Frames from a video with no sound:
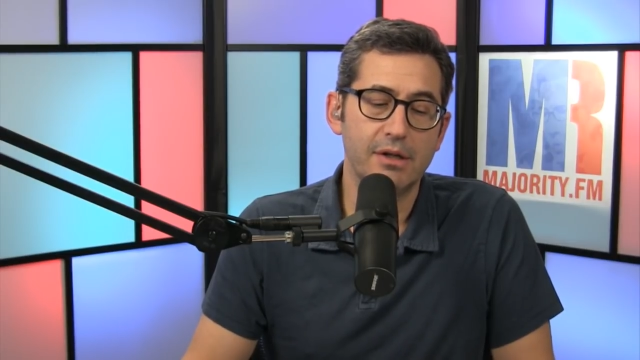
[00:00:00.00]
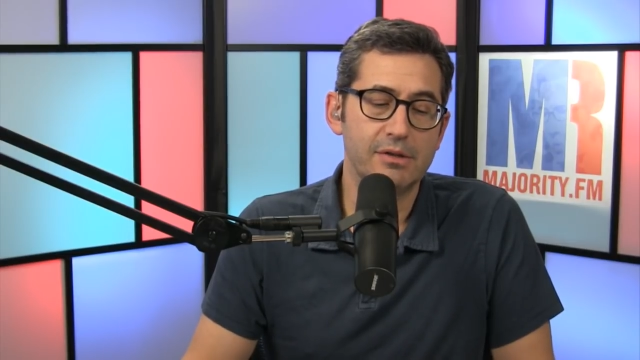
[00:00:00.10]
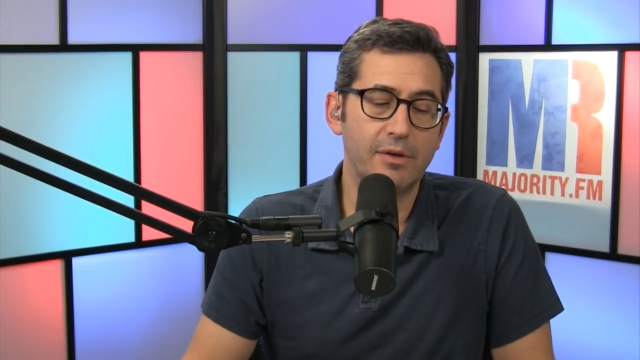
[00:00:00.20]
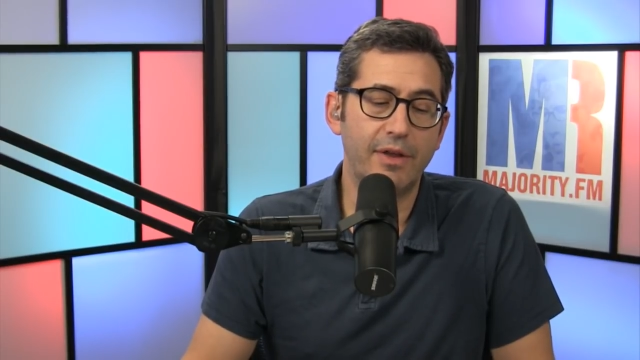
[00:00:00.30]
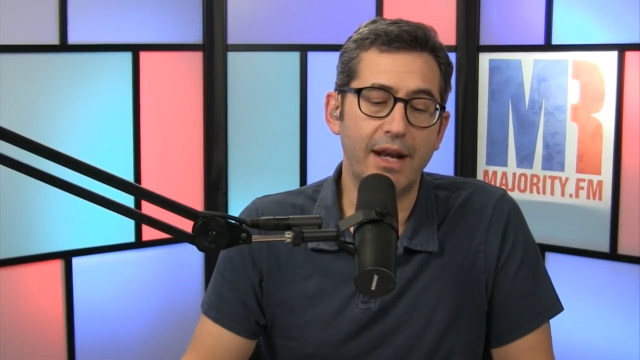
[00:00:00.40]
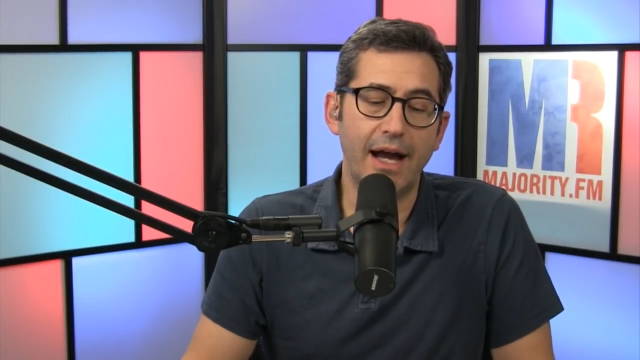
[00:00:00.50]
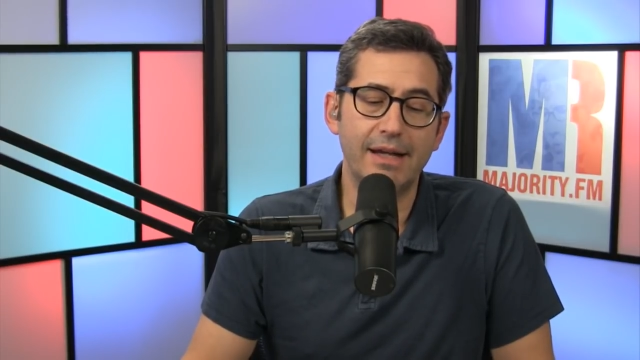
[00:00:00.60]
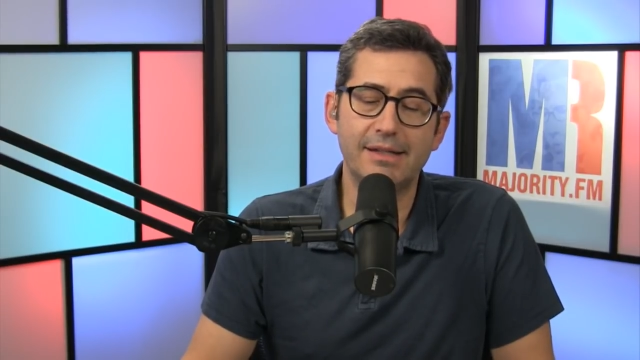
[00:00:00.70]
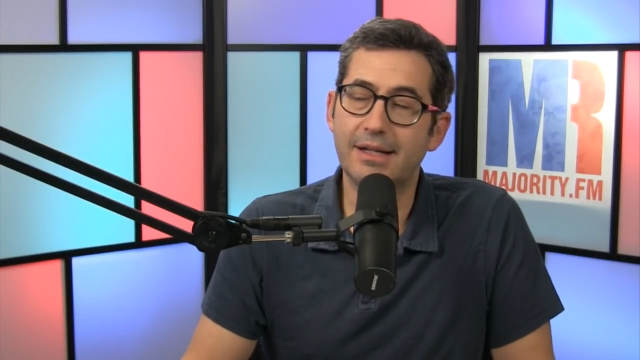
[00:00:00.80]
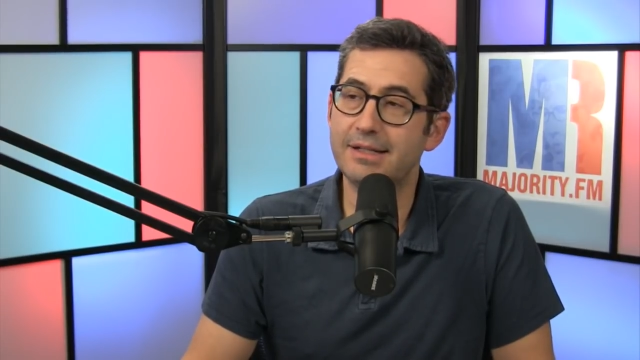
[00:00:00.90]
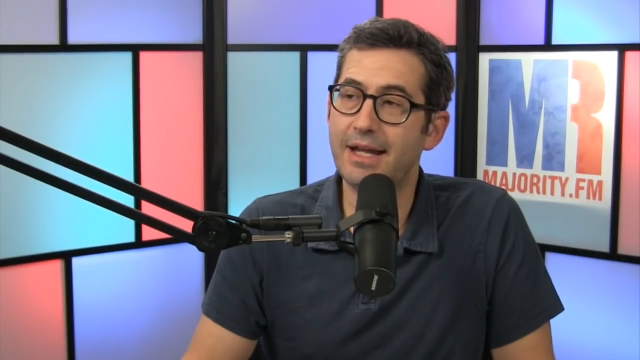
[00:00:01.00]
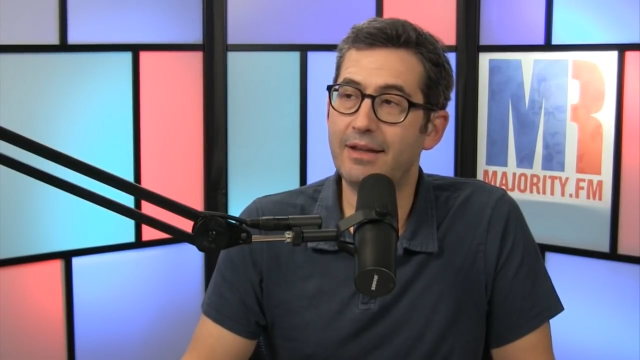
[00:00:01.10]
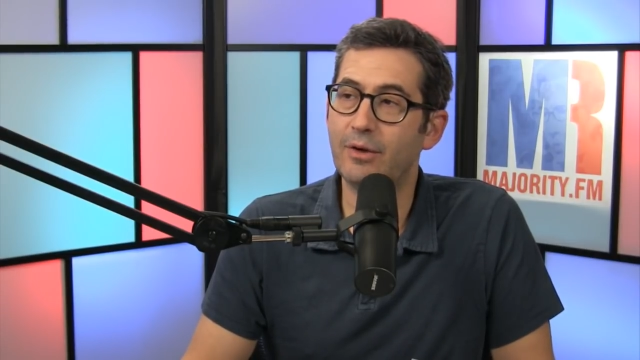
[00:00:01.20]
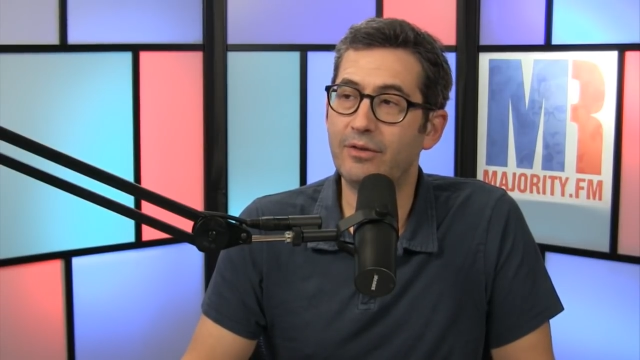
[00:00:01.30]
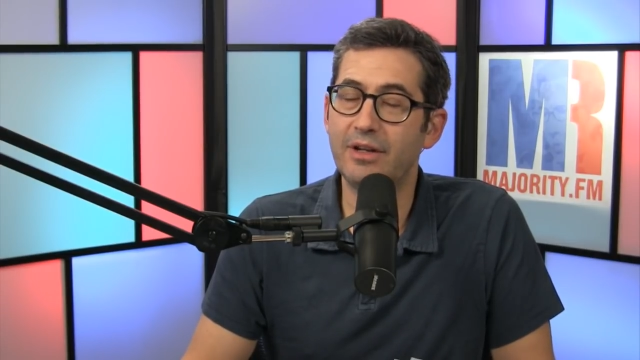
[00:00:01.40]
so that ICE can
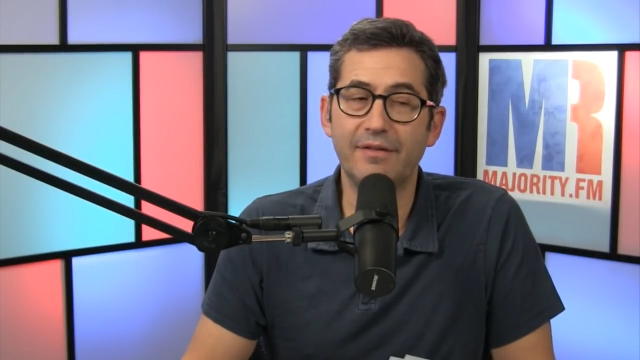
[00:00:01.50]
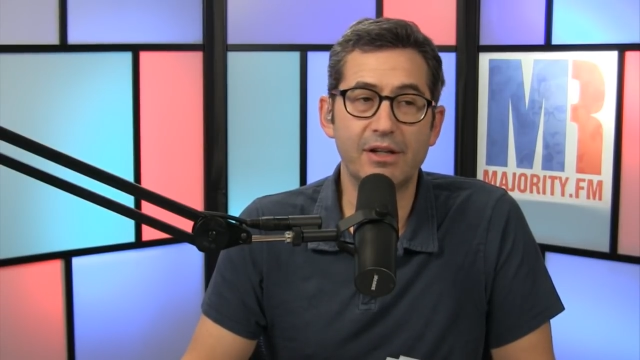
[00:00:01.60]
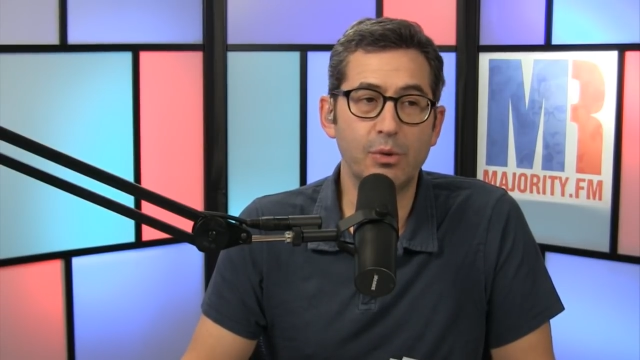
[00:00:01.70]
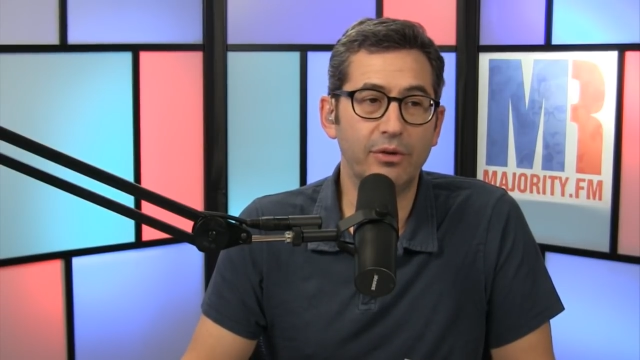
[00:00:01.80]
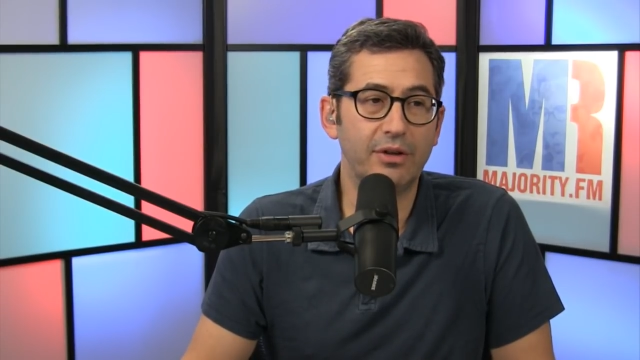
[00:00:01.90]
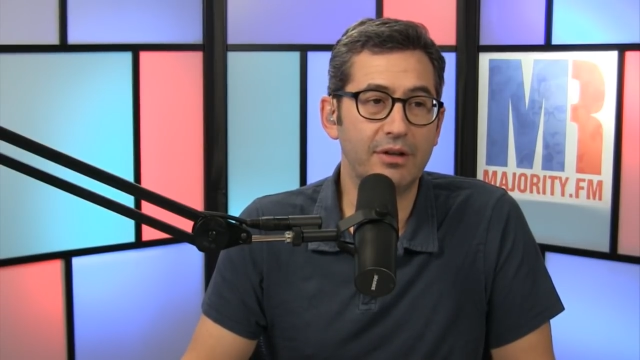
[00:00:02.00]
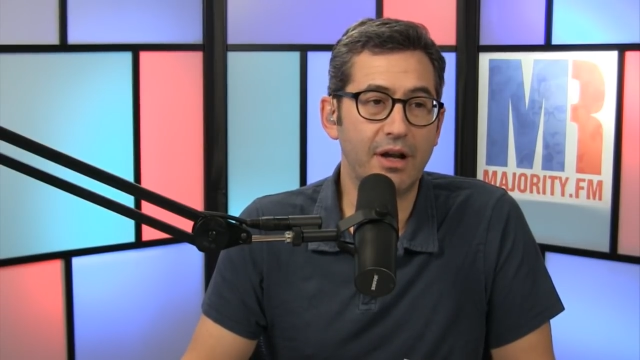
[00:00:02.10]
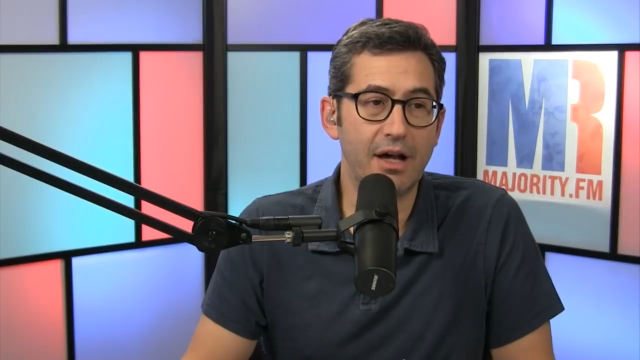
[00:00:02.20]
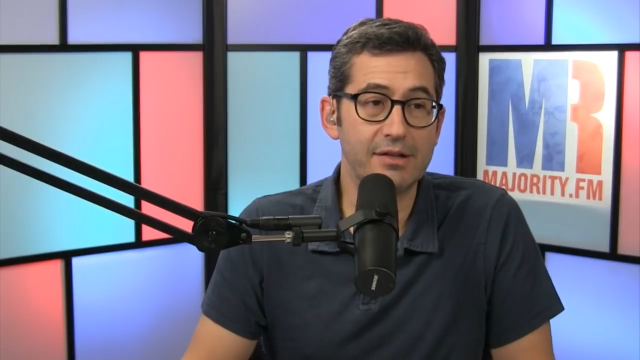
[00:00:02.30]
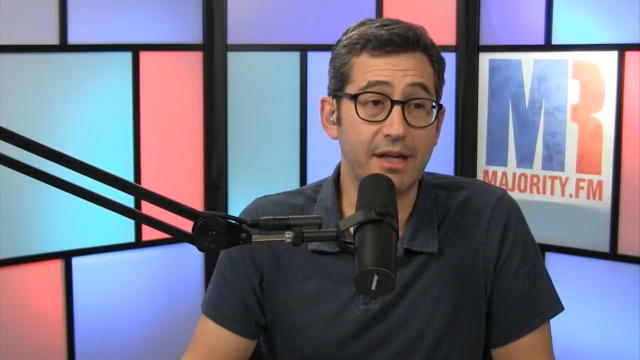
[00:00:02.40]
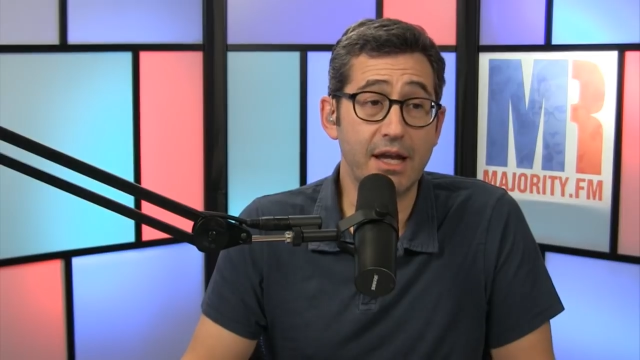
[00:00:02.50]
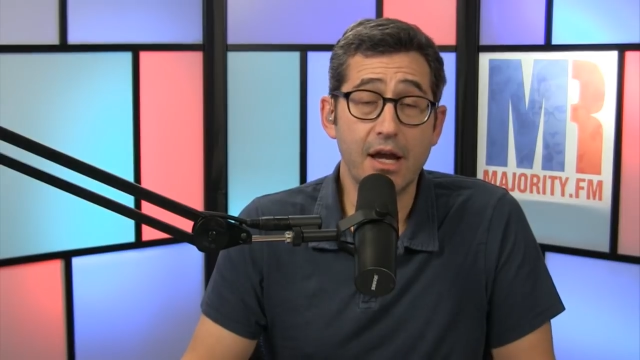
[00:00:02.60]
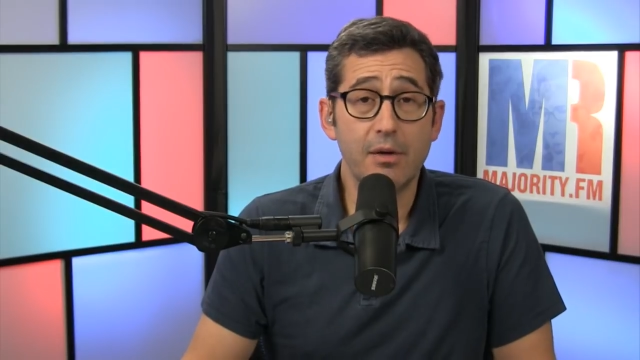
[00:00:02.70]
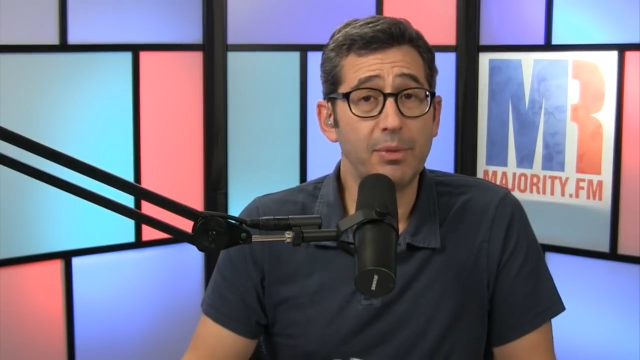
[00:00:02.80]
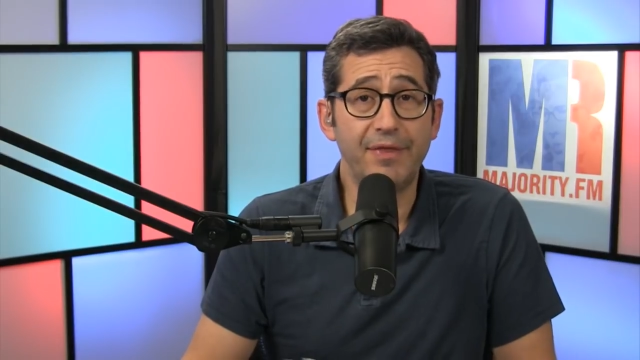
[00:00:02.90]
take those individuals into custody.
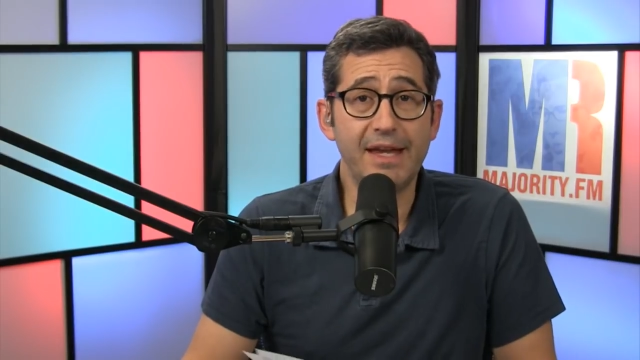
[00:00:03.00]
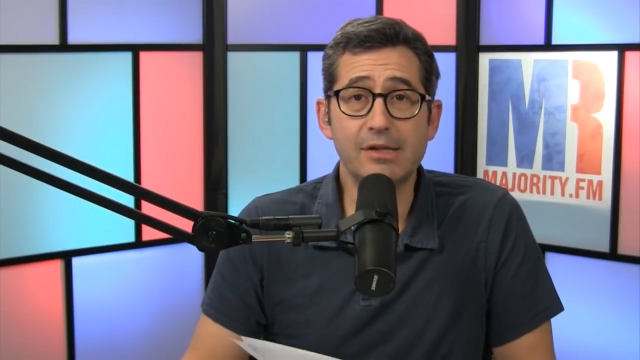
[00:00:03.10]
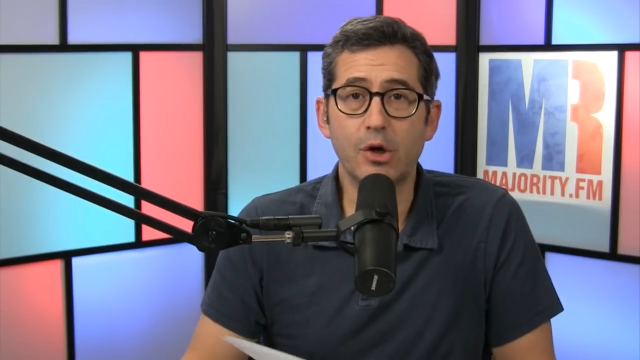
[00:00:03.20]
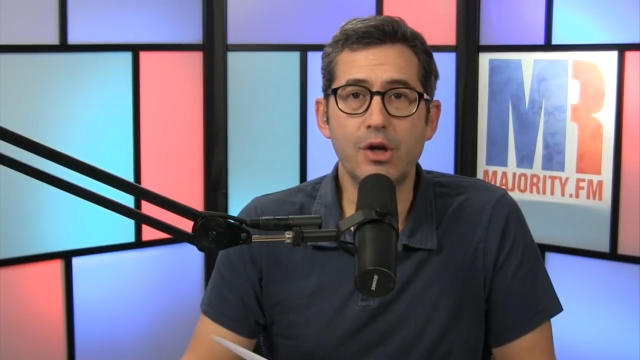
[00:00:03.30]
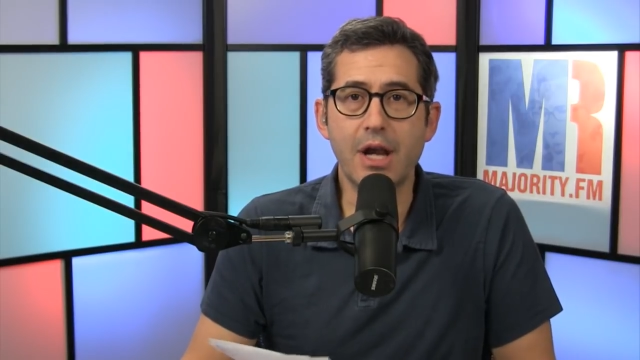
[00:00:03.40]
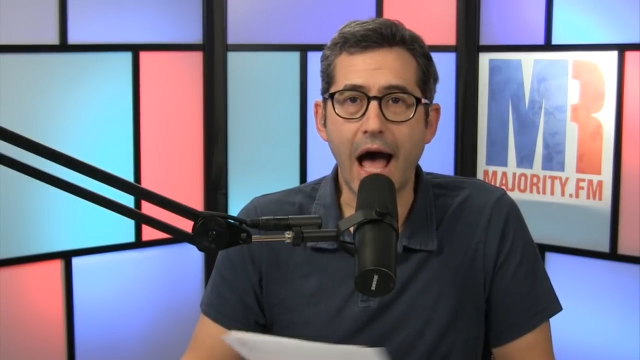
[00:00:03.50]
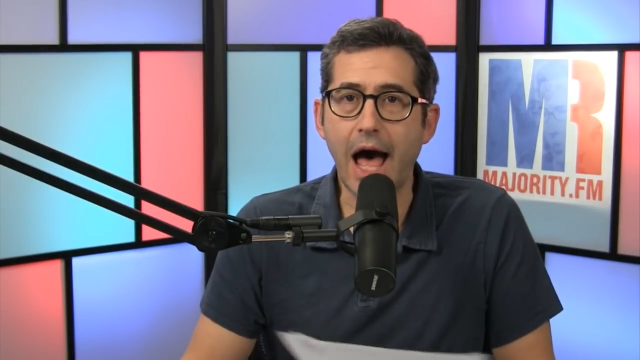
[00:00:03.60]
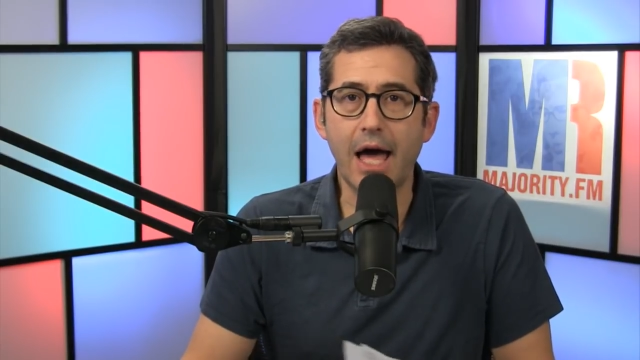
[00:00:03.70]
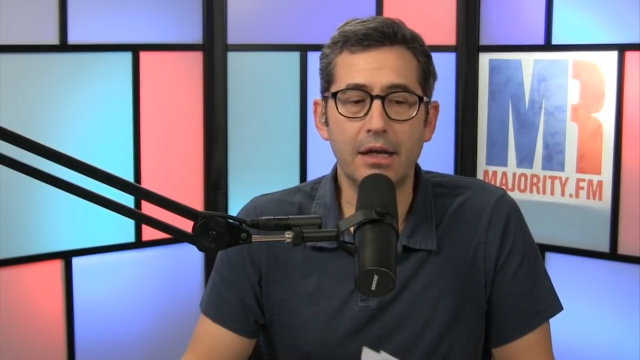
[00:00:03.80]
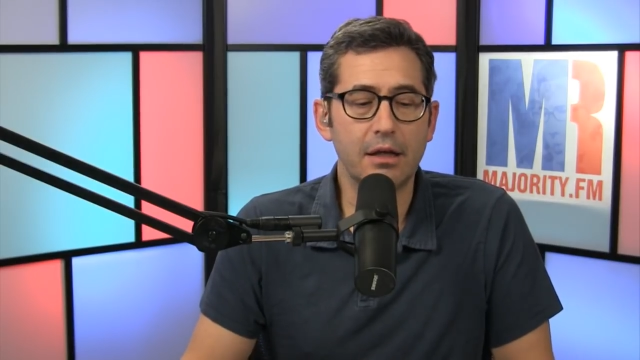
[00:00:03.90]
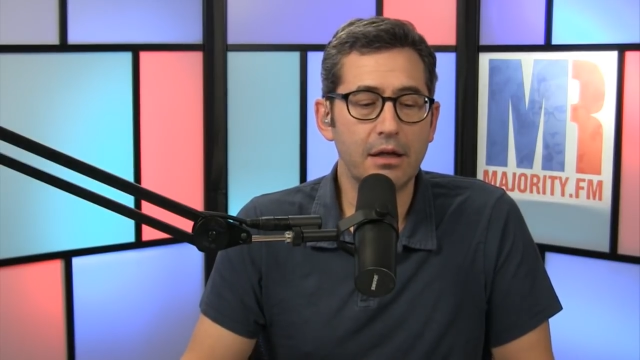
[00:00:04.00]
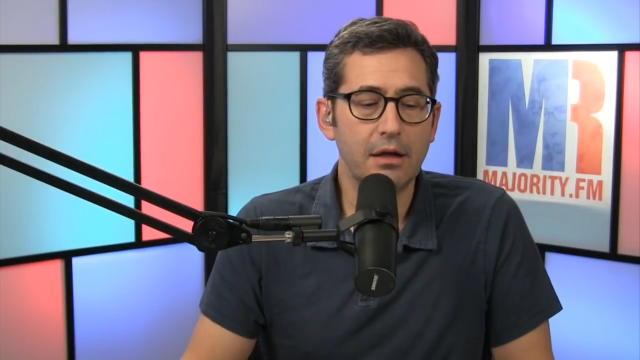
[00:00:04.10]
But these are not